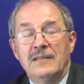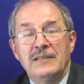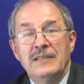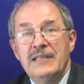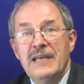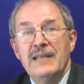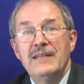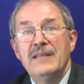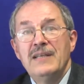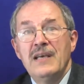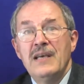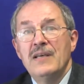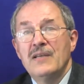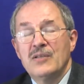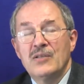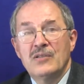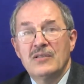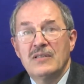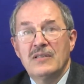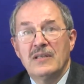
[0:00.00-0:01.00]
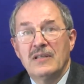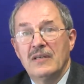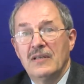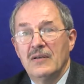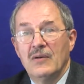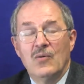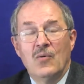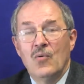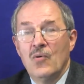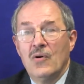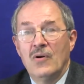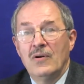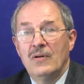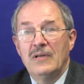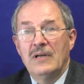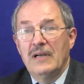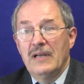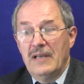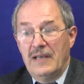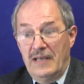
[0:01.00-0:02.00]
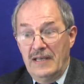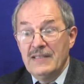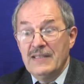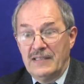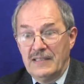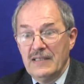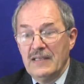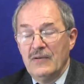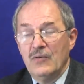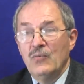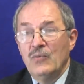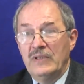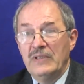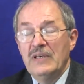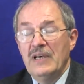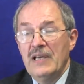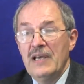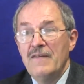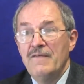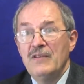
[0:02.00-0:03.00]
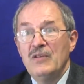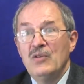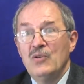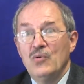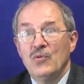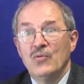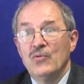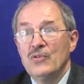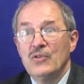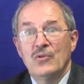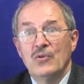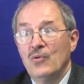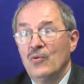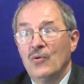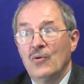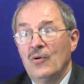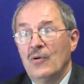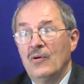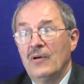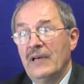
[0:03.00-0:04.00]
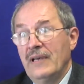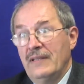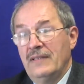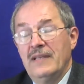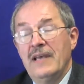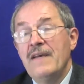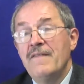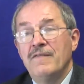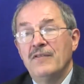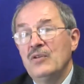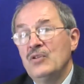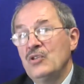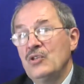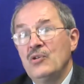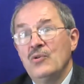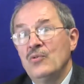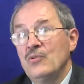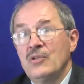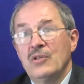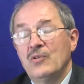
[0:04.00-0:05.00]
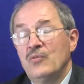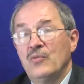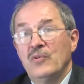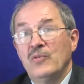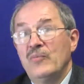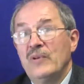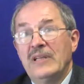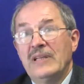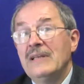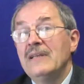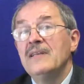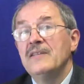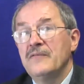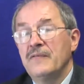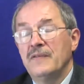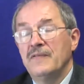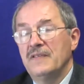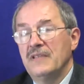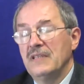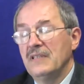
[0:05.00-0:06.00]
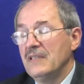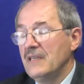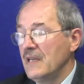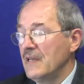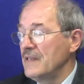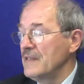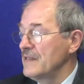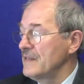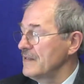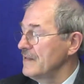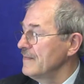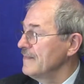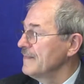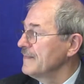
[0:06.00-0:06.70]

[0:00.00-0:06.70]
10 years, or it's with a heavy use, or at the average use, it will be at least 15 years.